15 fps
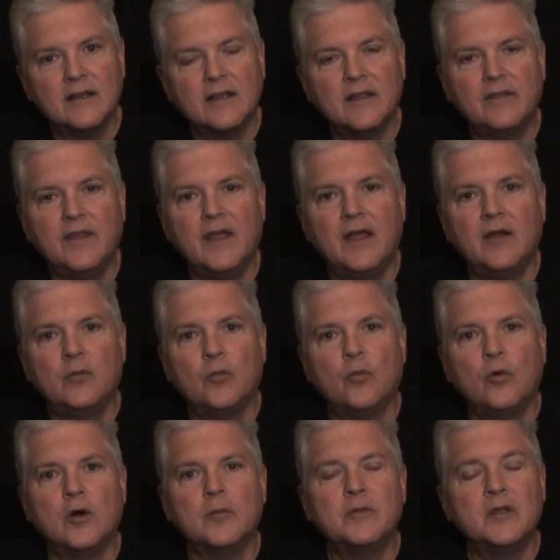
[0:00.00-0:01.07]
and that
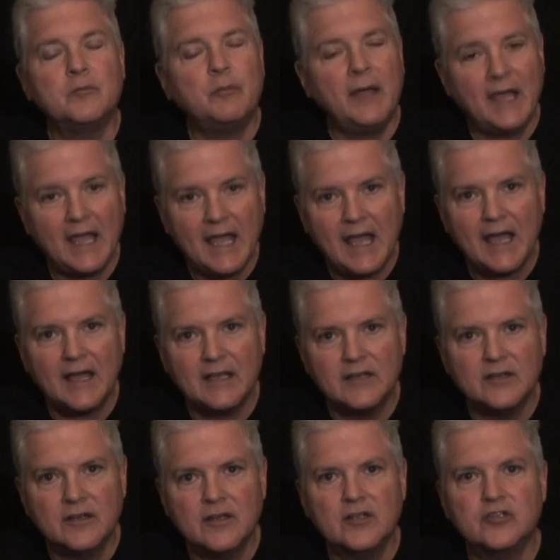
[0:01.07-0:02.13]
warming
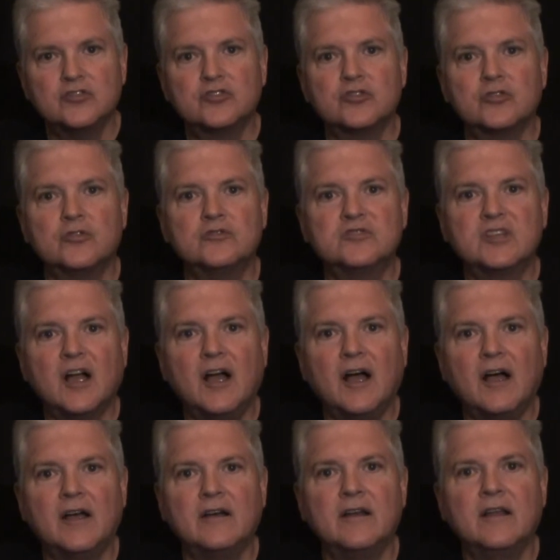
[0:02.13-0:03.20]
pad turns
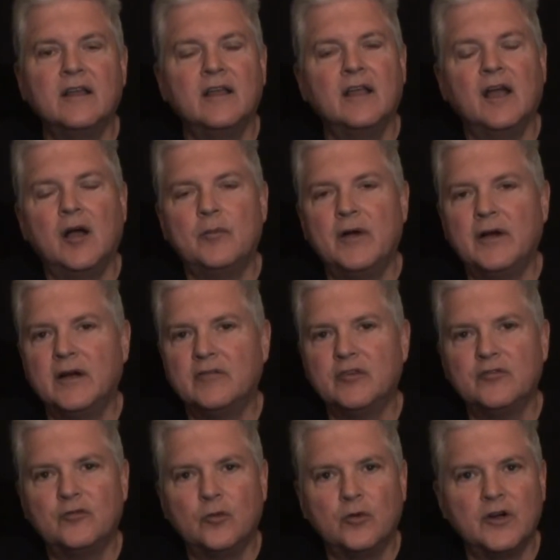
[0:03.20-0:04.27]
on about
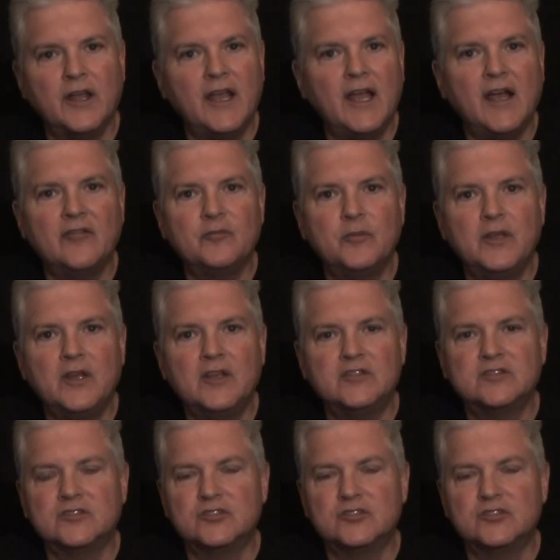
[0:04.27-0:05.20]
every 4.5 minutes.